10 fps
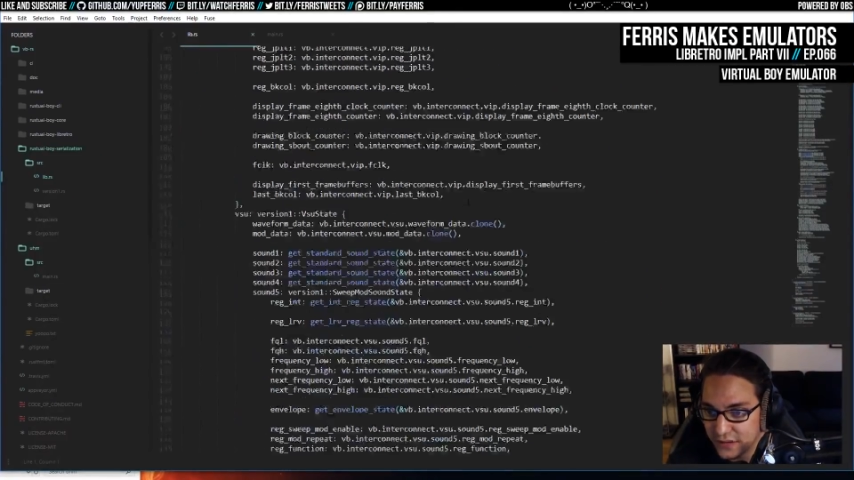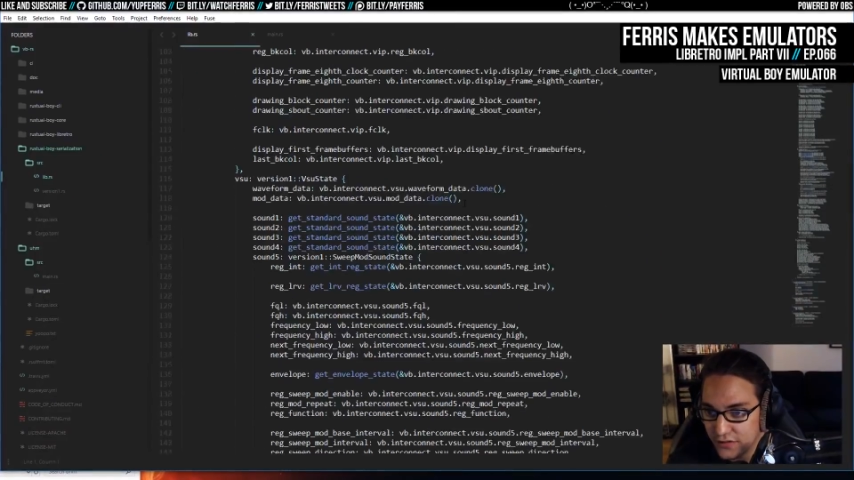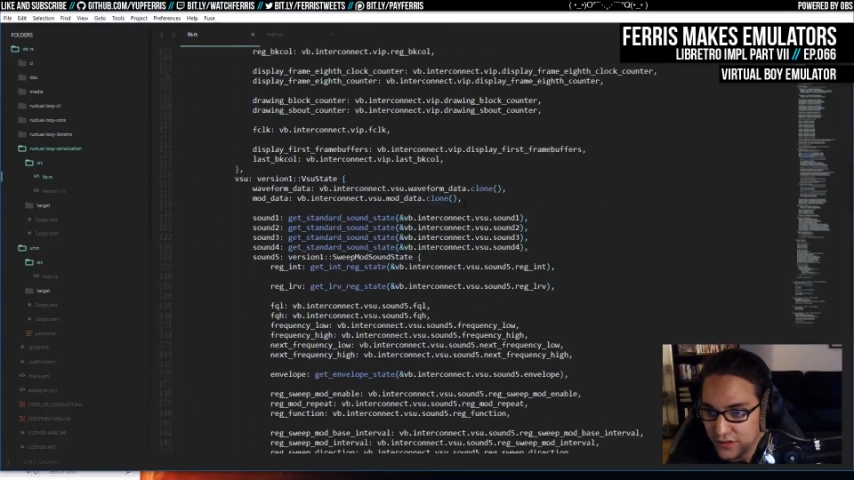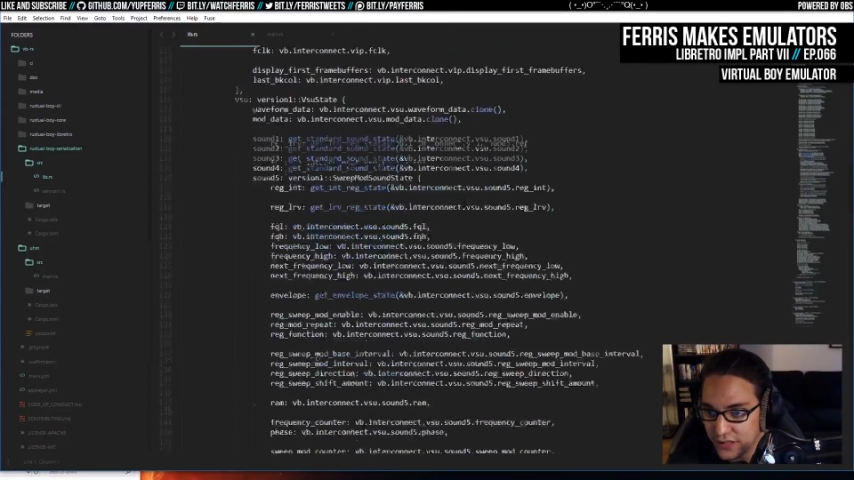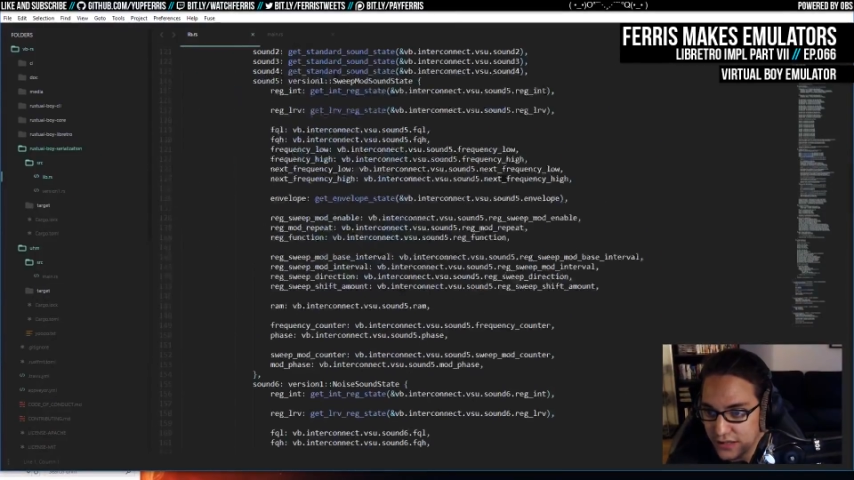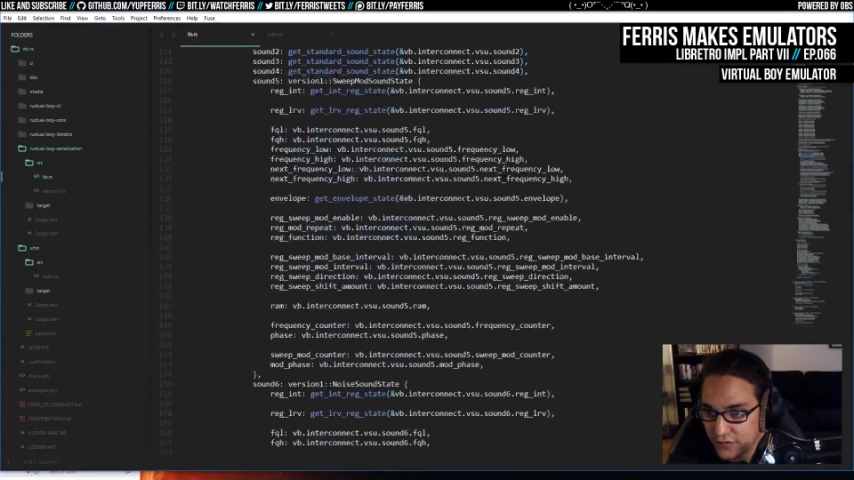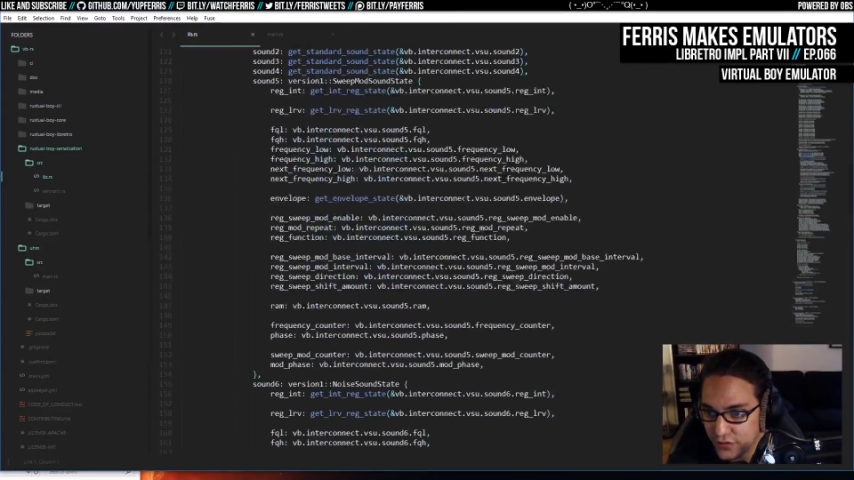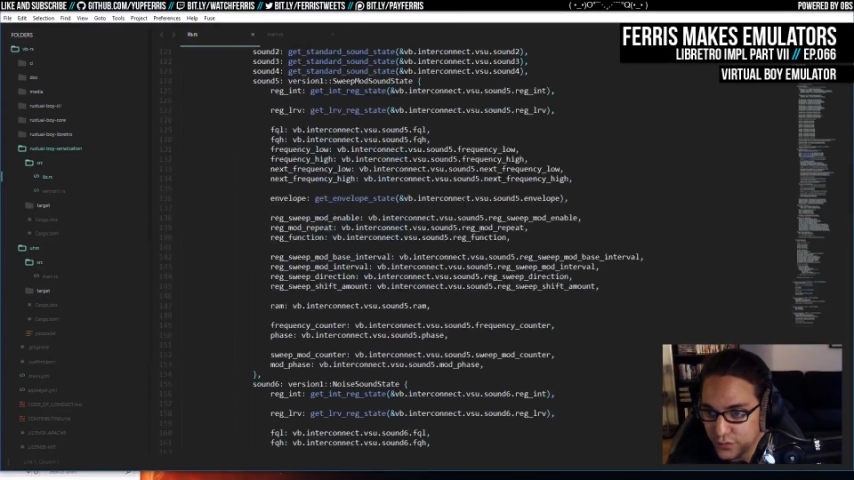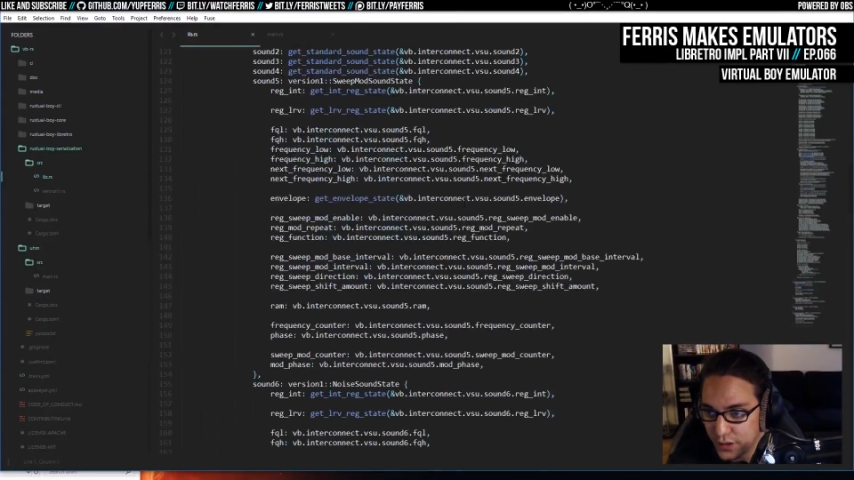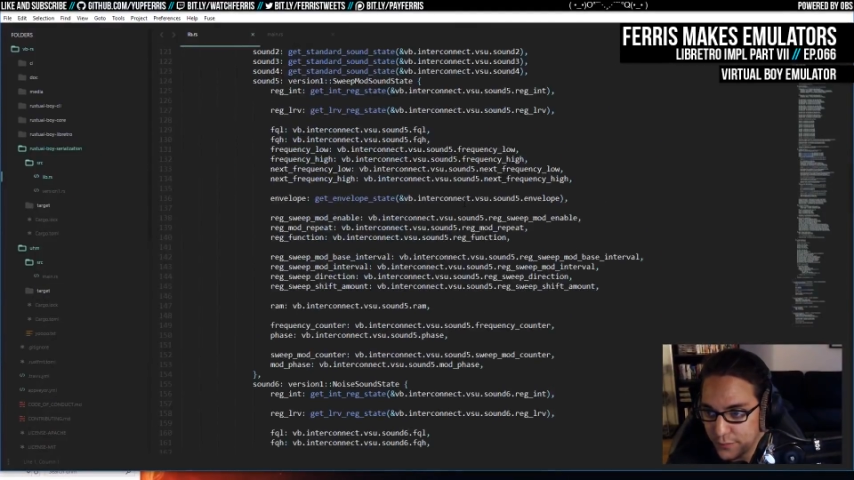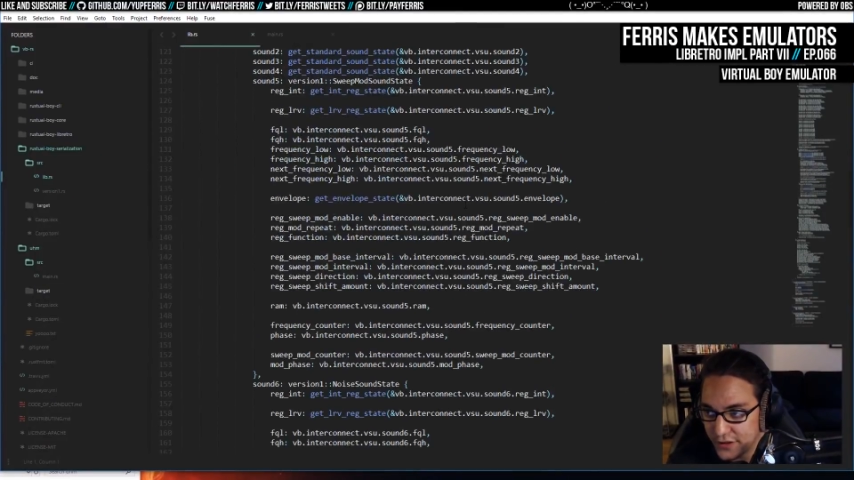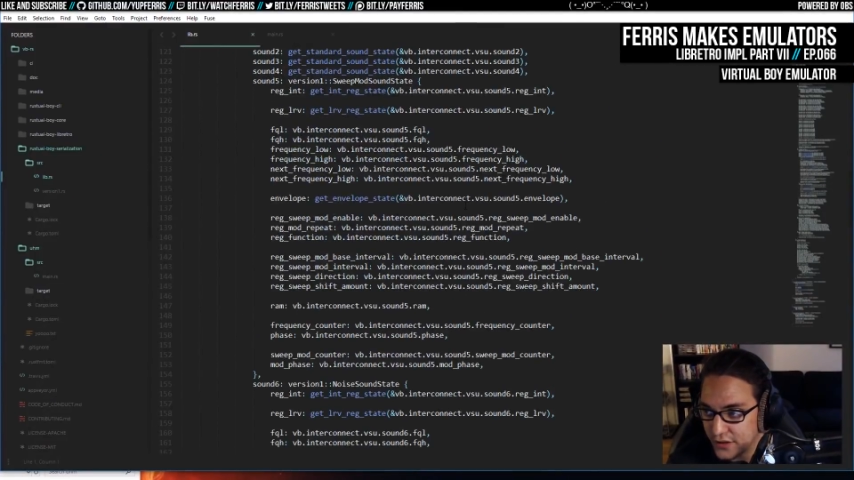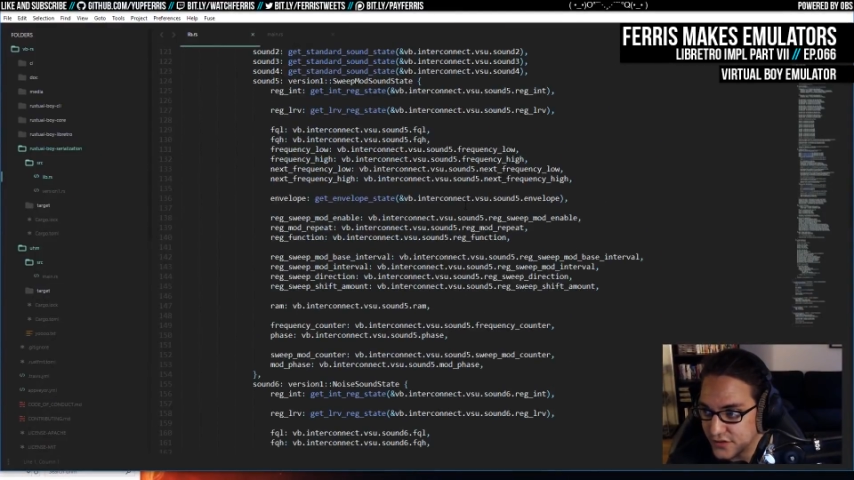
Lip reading: of the virtual emulator.